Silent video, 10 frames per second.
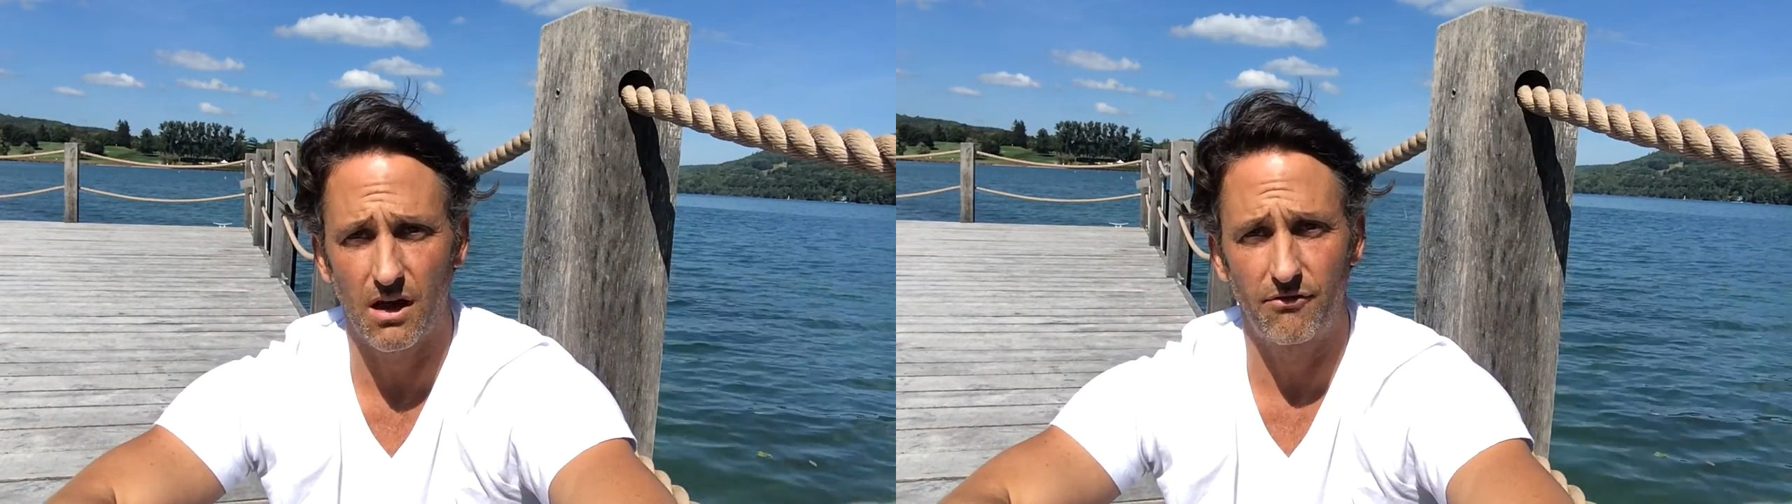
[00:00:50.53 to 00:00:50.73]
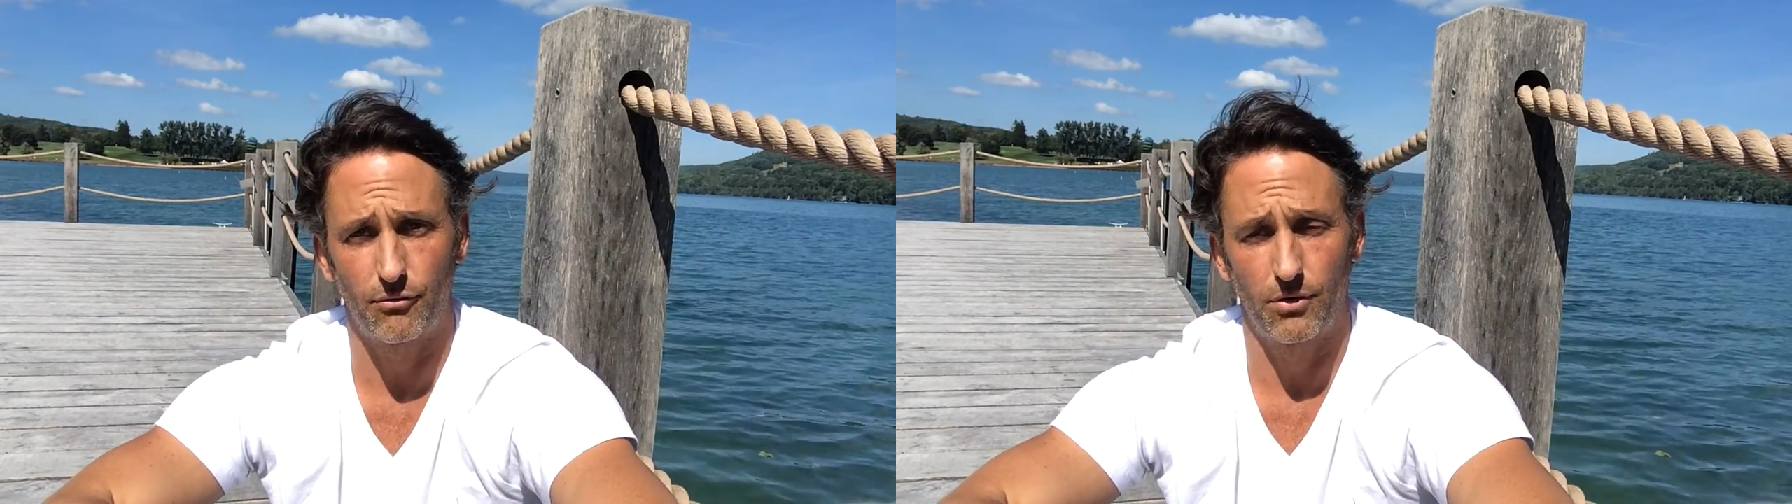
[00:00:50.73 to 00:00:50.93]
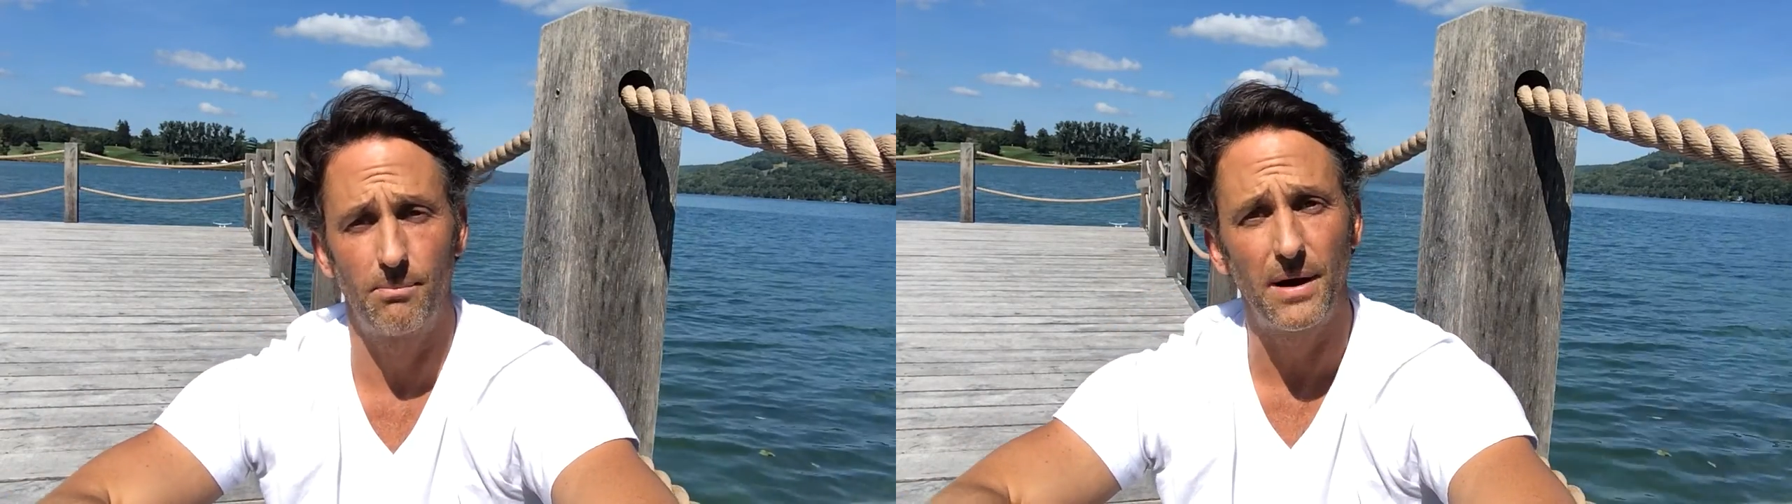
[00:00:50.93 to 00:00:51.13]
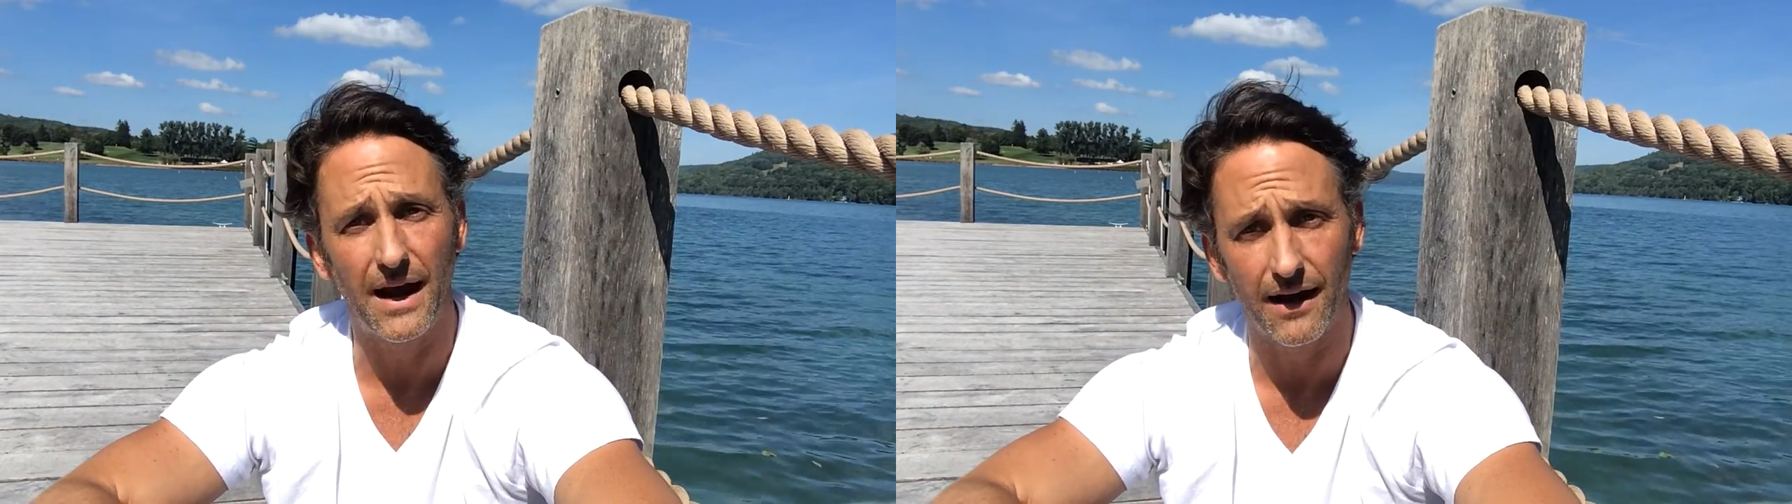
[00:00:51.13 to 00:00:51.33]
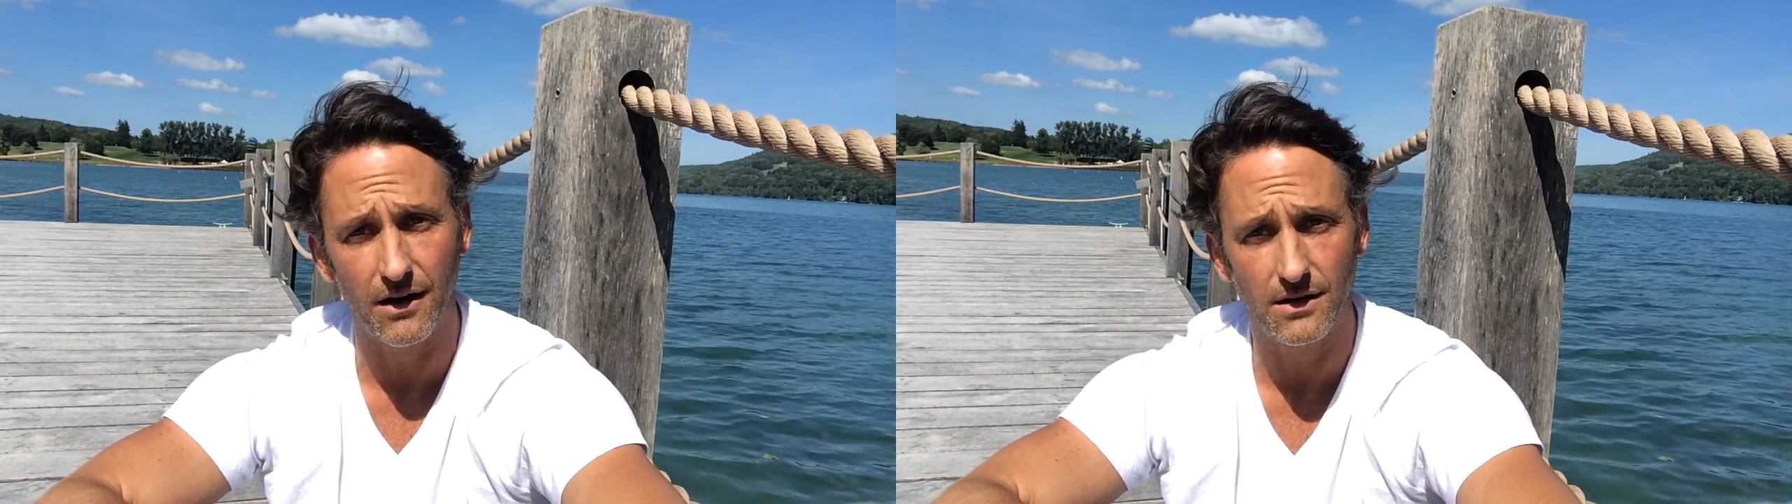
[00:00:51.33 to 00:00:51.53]
of
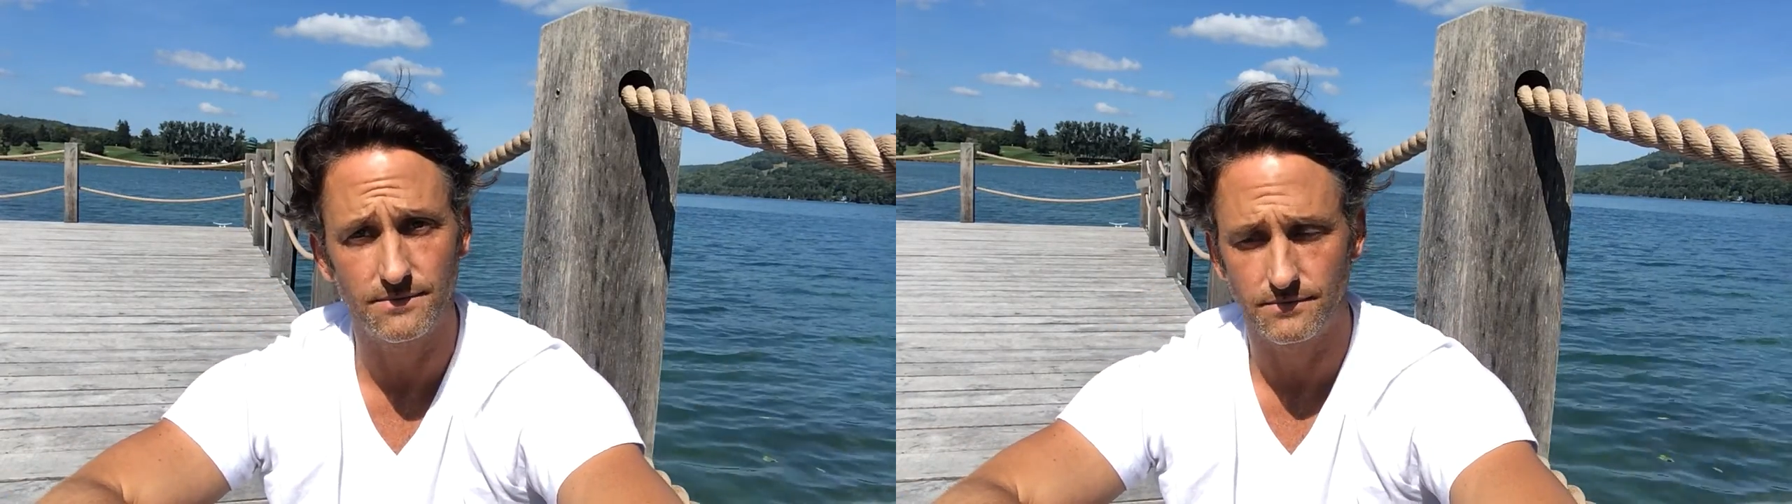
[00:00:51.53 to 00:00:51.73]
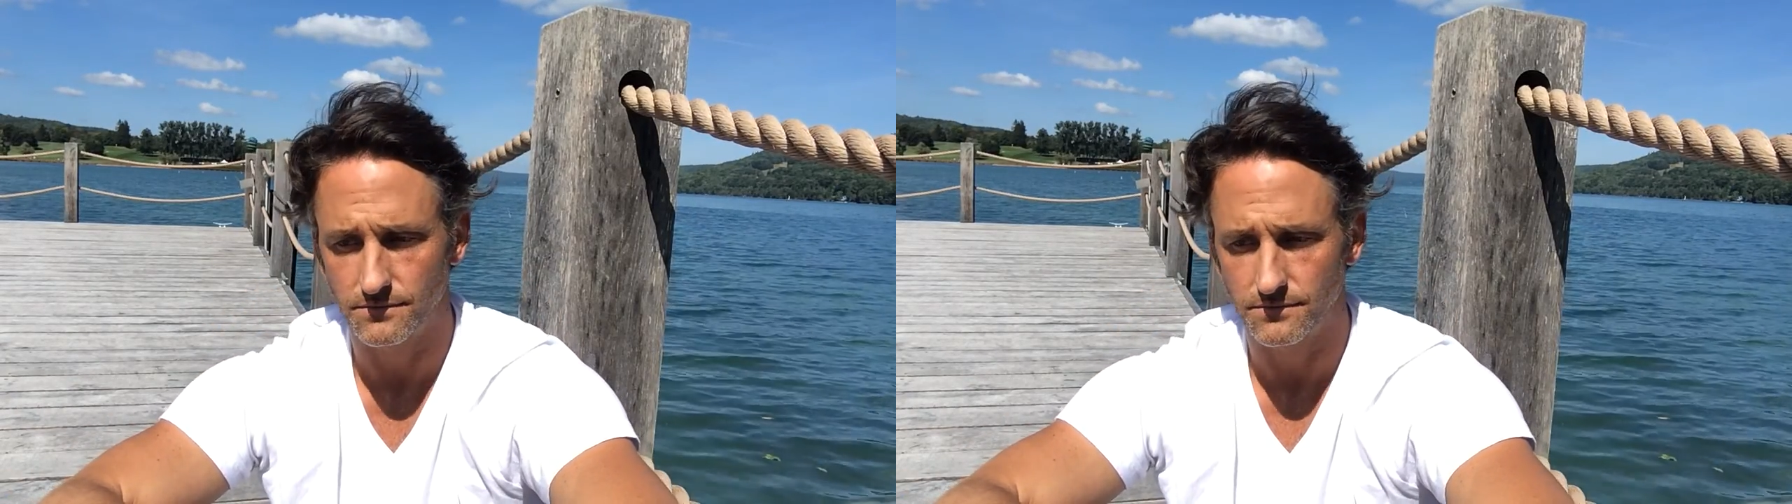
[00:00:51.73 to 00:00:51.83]
repair